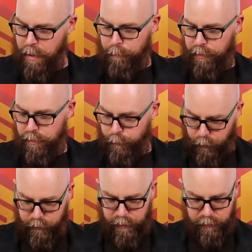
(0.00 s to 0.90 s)
But you
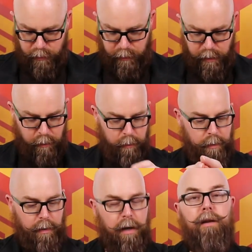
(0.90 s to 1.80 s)
put these on here
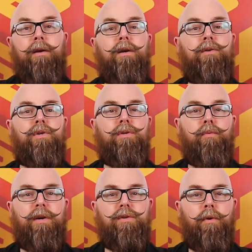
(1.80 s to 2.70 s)
and then you can just
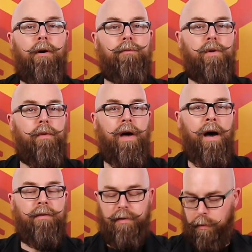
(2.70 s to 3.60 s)
rest your arms on
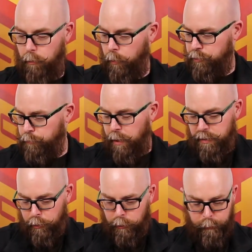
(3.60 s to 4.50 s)
that, which
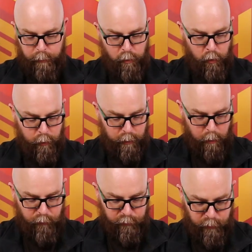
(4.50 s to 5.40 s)
makes it a little bit more
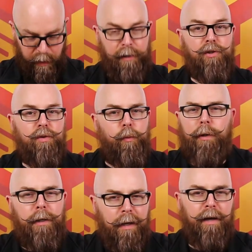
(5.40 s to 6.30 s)
comfortable. I just
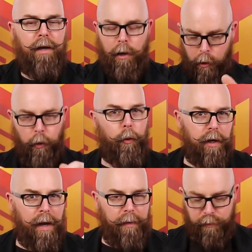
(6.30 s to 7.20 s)
really like
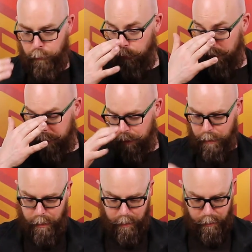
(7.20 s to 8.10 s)
looking at them, really.
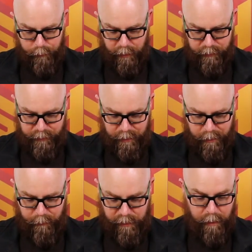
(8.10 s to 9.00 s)
But
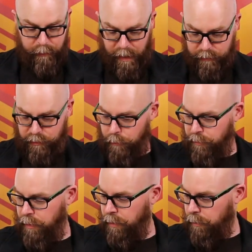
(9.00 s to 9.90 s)
yeah, that's
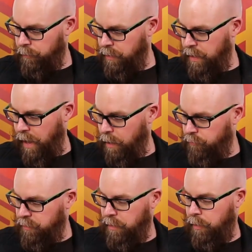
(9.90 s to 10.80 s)
something they
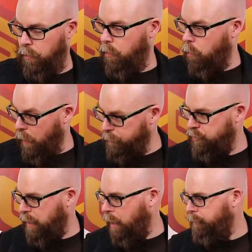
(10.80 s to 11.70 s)
have in their web
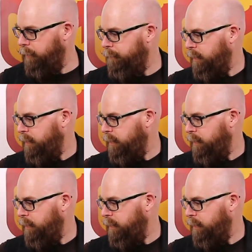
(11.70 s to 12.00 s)
shop.